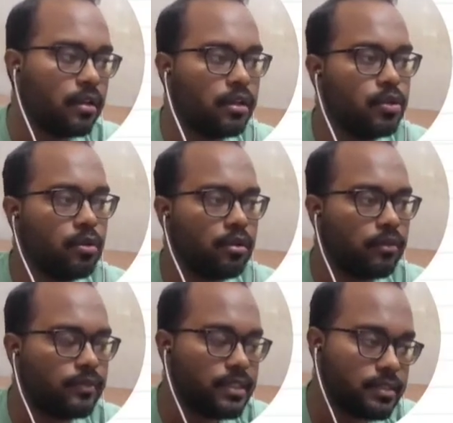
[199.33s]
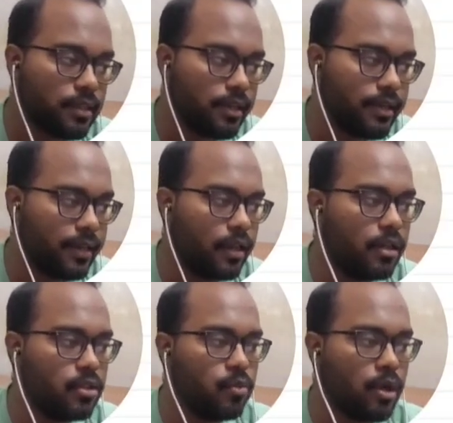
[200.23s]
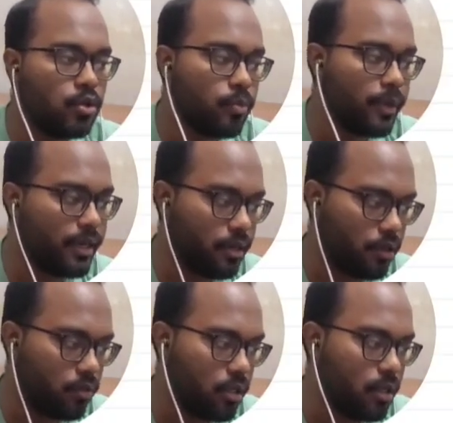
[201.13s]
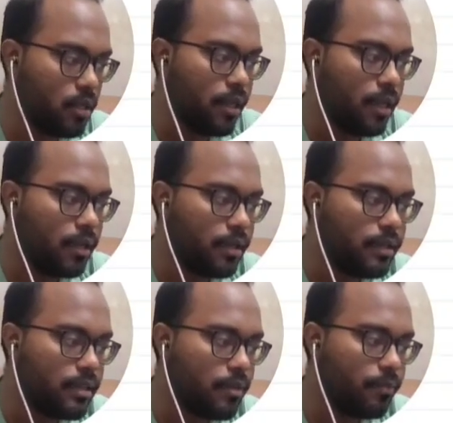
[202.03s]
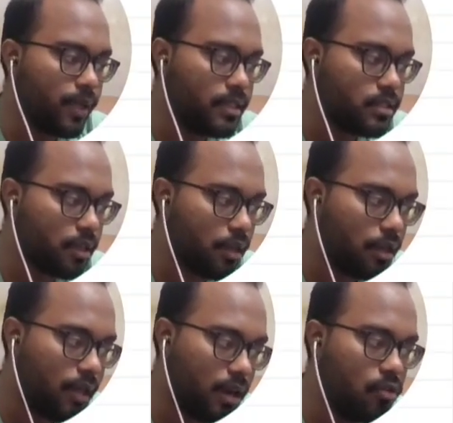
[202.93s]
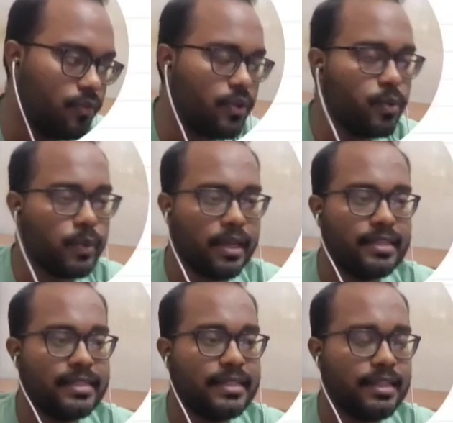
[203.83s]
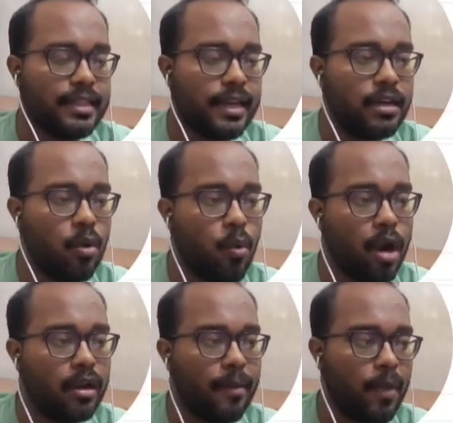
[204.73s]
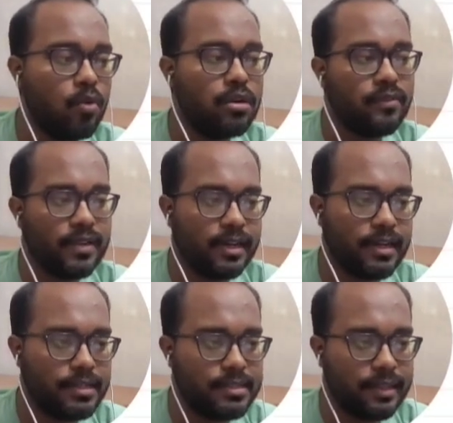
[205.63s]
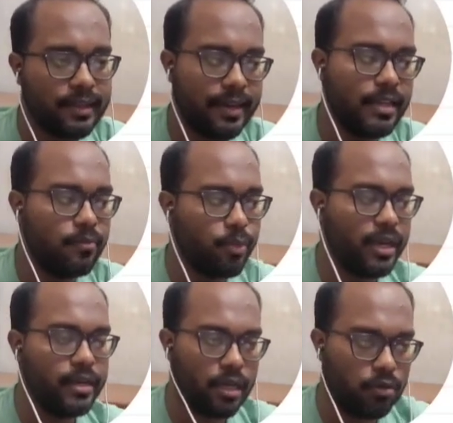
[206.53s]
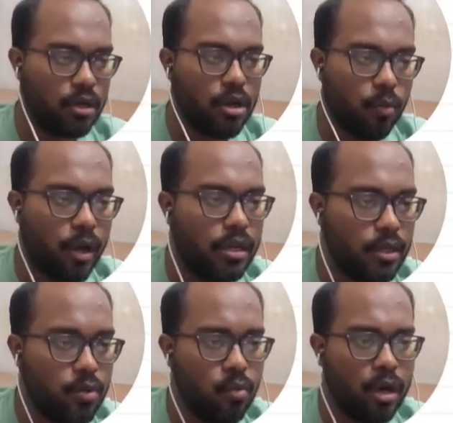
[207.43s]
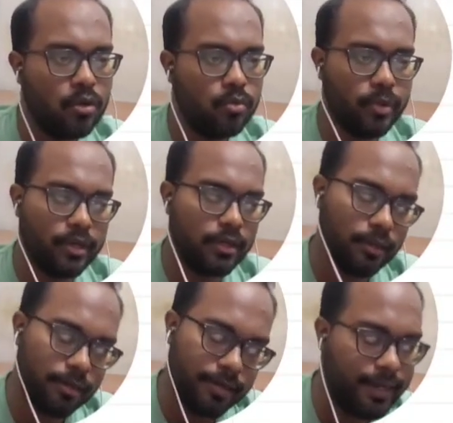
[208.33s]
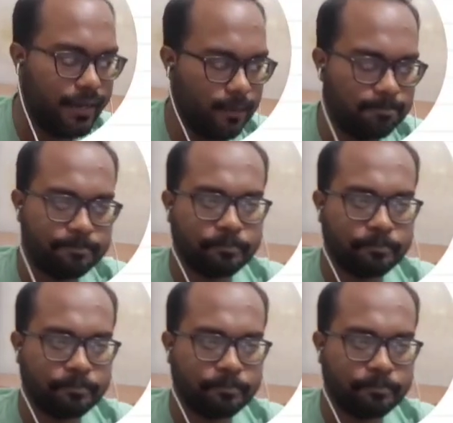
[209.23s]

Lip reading: you of this data you want to print out, and in the page layout view you can see that what amount of data is getting print out while you want to print the data.